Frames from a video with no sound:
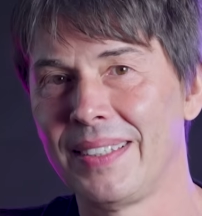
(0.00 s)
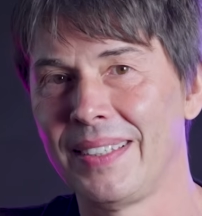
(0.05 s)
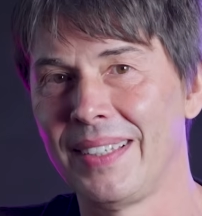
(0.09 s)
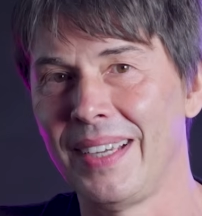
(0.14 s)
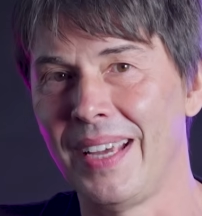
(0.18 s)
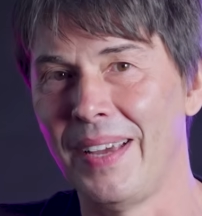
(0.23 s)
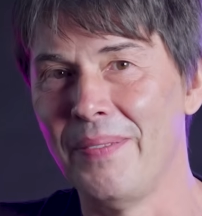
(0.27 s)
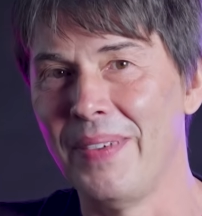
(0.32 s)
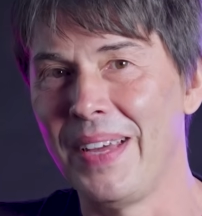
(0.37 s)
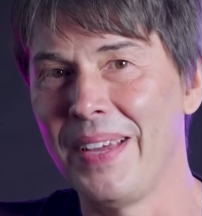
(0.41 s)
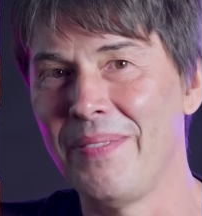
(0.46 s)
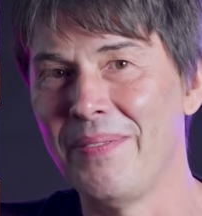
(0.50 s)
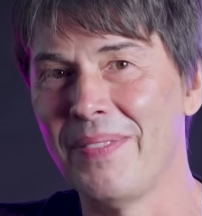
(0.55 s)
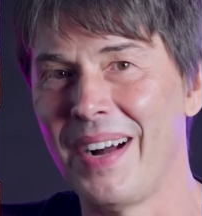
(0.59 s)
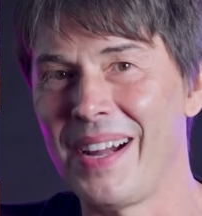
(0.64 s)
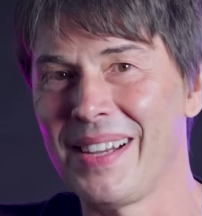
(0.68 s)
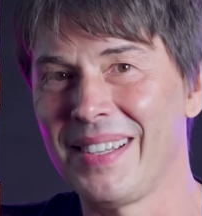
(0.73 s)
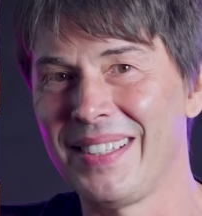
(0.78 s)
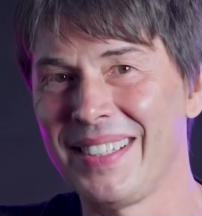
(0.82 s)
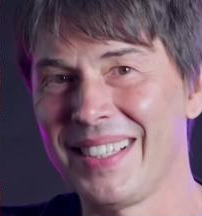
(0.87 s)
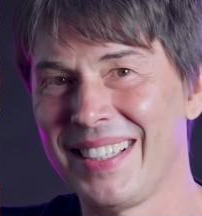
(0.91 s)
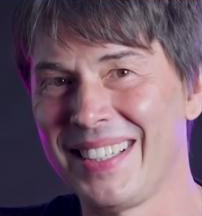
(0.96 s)
Um, in
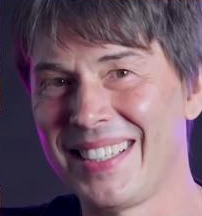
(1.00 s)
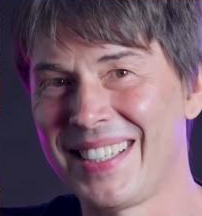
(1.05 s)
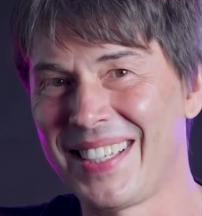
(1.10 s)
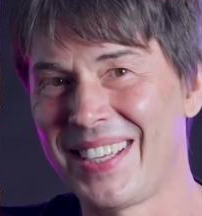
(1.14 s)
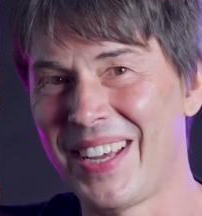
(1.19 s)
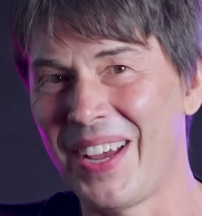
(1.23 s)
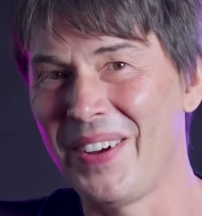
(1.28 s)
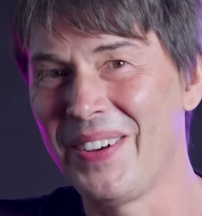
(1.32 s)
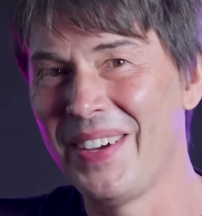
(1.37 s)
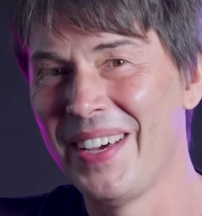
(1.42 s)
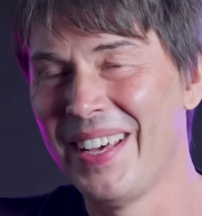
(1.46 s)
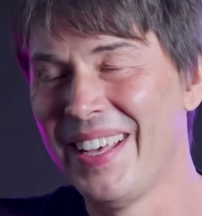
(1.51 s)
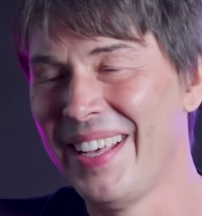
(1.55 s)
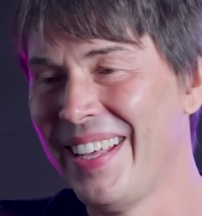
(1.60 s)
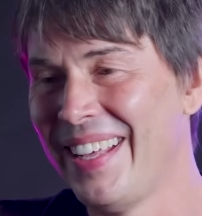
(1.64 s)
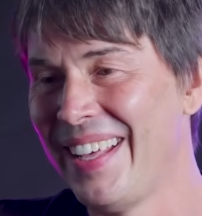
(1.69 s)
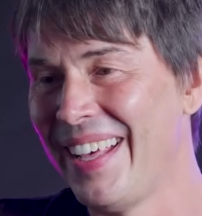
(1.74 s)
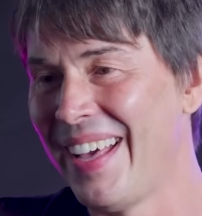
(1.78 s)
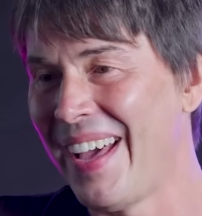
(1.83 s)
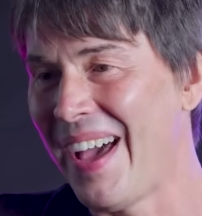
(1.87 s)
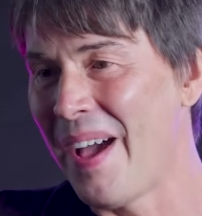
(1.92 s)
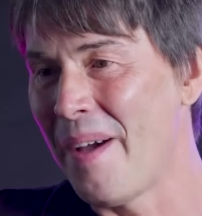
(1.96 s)
my, so
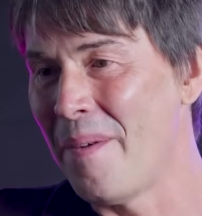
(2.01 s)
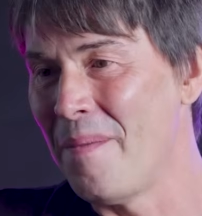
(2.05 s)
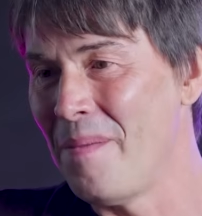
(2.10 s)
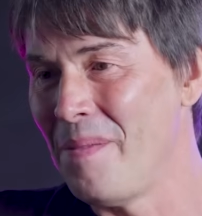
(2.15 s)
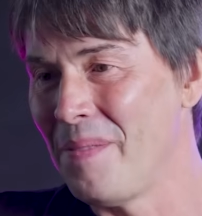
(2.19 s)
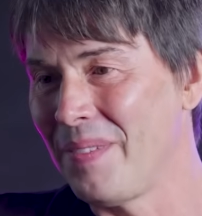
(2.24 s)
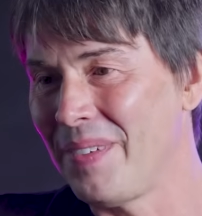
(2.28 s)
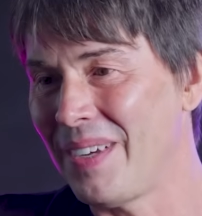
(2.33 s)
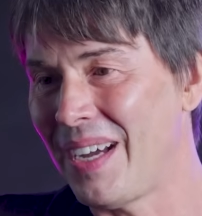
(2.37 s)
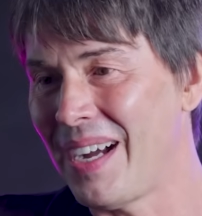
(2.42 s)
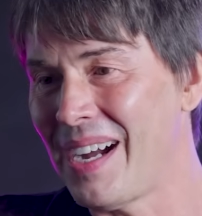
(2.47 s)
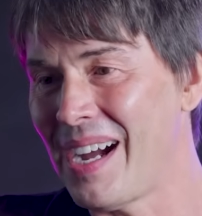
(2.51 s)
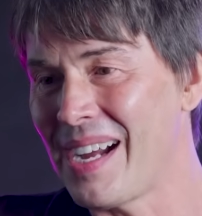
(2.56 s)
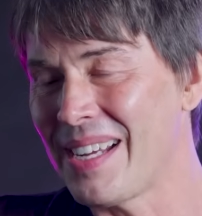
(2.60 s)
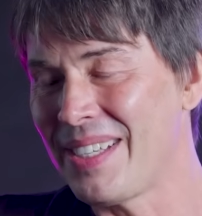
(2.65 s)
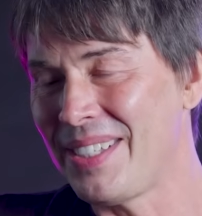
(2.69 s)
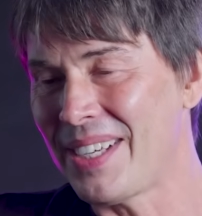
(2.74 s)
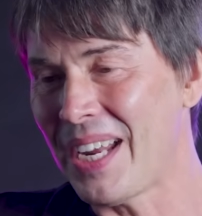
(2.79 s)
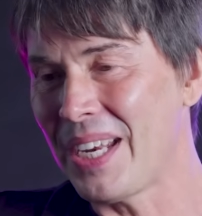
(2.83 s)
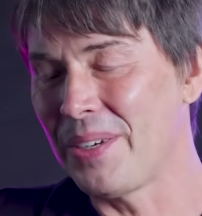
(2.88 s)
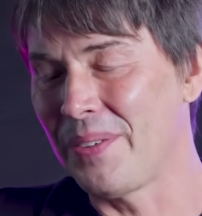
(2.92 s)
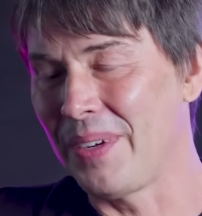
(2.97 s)
um, I, I
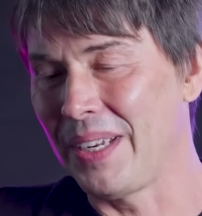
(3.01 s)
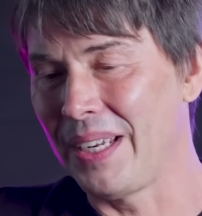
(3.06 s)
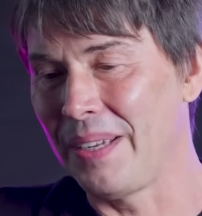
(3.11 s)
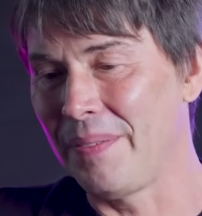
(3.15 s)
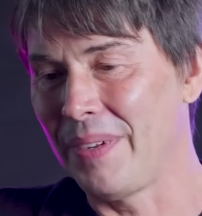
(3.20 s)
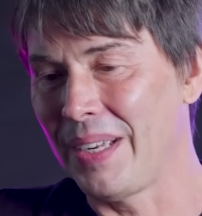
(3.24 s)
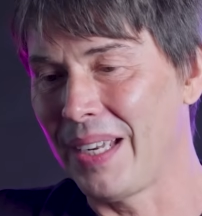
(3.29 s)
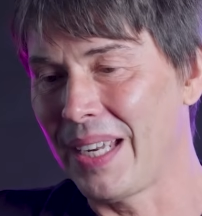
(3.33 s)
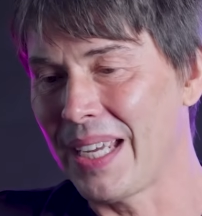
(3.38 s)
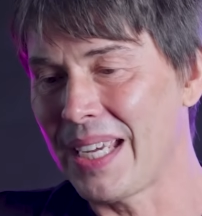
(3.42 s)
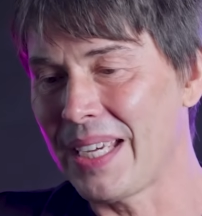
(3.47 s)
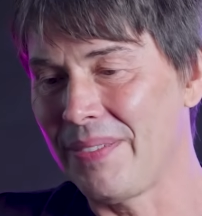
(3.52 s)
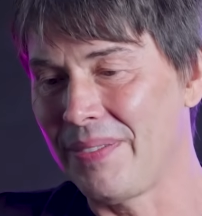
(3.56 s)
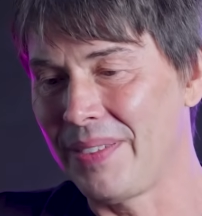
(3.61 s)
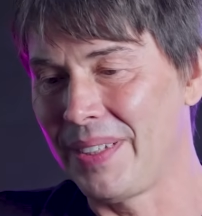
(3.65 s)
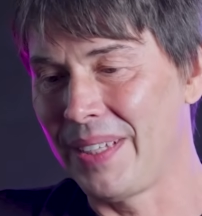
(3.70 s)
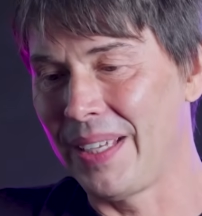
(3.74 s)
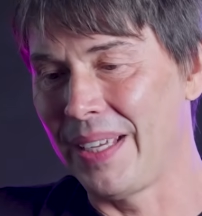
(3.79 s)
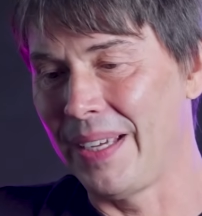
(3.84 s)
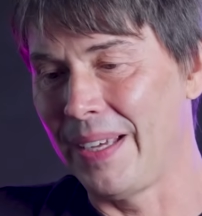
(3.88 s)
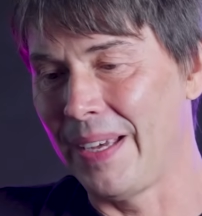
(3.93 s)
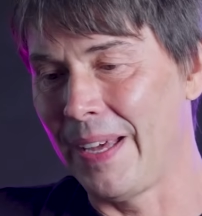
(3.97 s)
genuinely believe
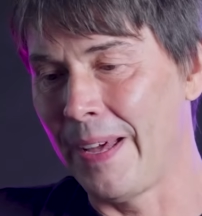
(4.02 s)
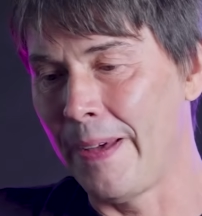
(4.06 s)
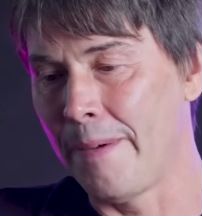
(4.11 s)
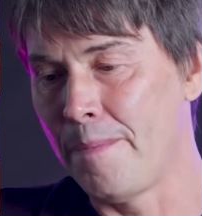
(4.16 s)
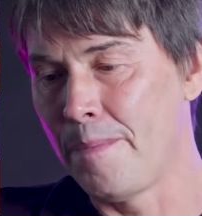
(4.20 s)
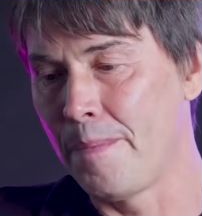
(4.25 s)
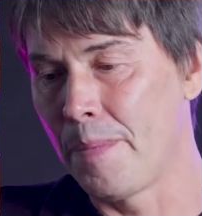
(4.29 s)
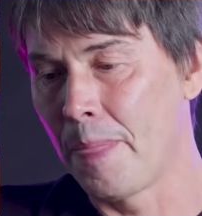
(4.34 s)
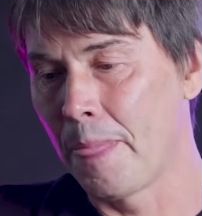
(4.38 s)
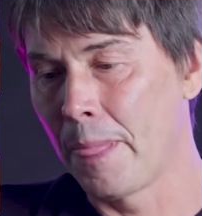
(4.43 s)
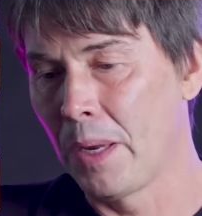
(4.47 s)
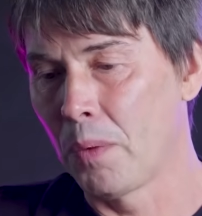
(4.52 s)
that um,